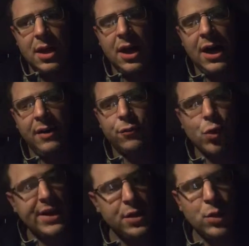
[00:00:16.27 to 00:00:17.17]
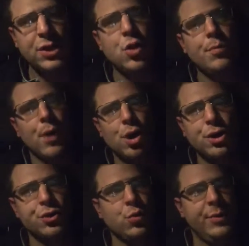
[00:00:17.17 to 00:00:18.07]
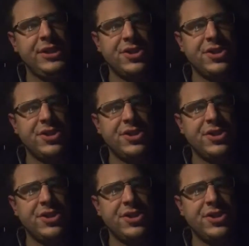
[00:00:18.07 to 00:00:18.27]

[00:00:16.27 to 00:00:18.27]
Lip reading: For anyone who murders will be